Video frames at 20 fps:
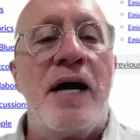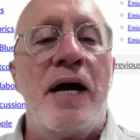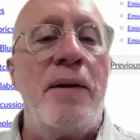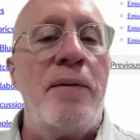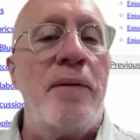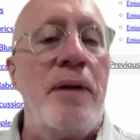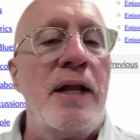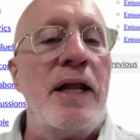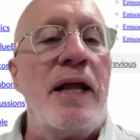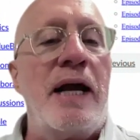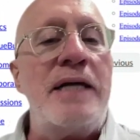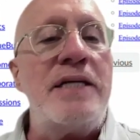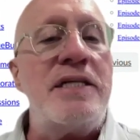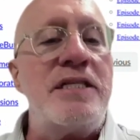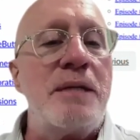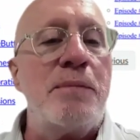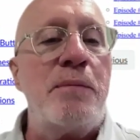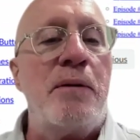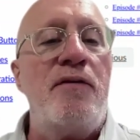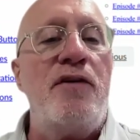I realize
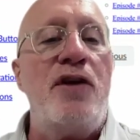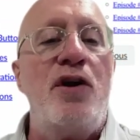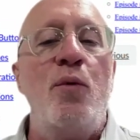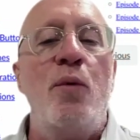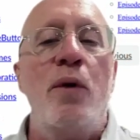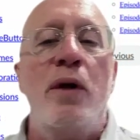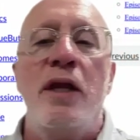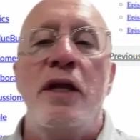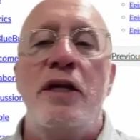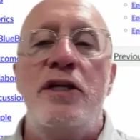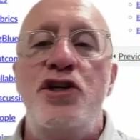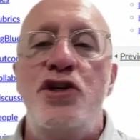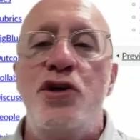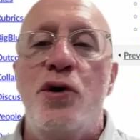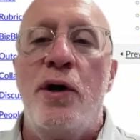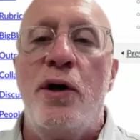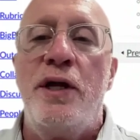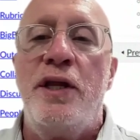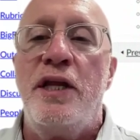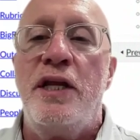some of you will
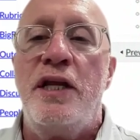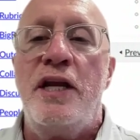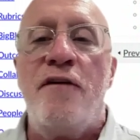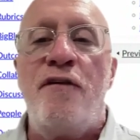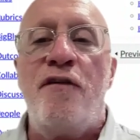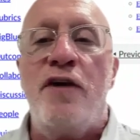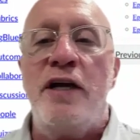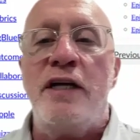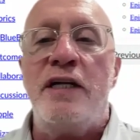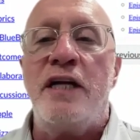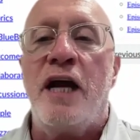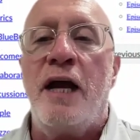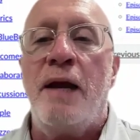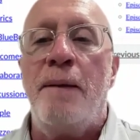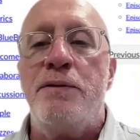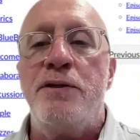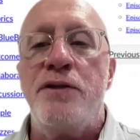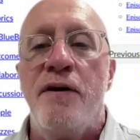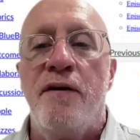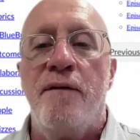enjoy the different
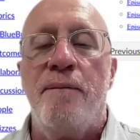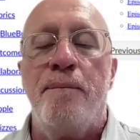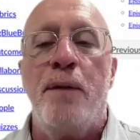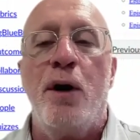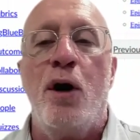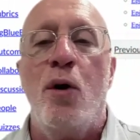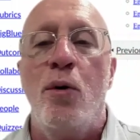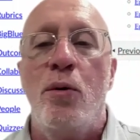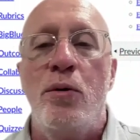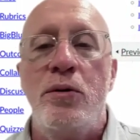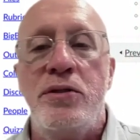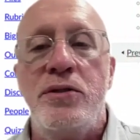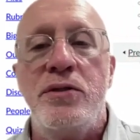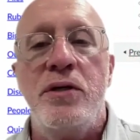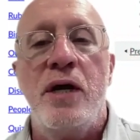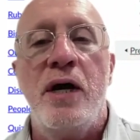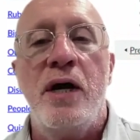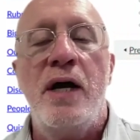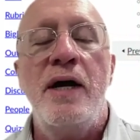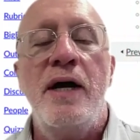types of
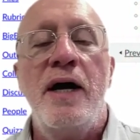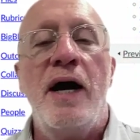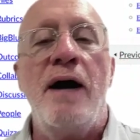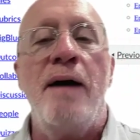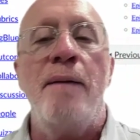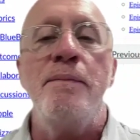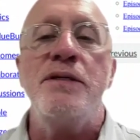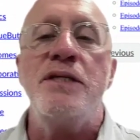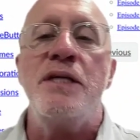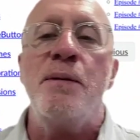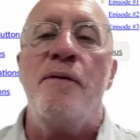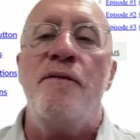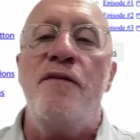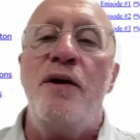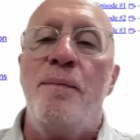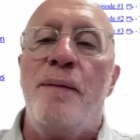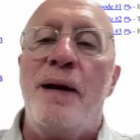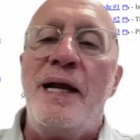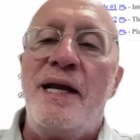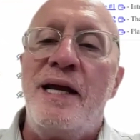modes. Some of
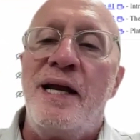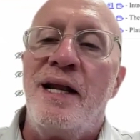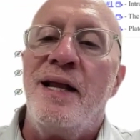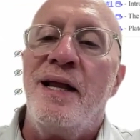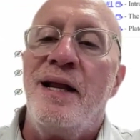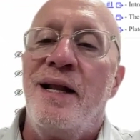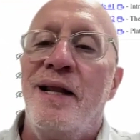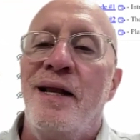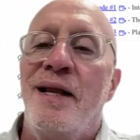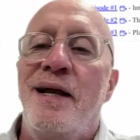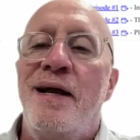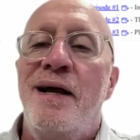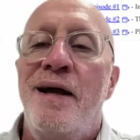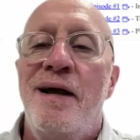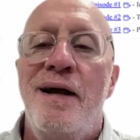you might get a little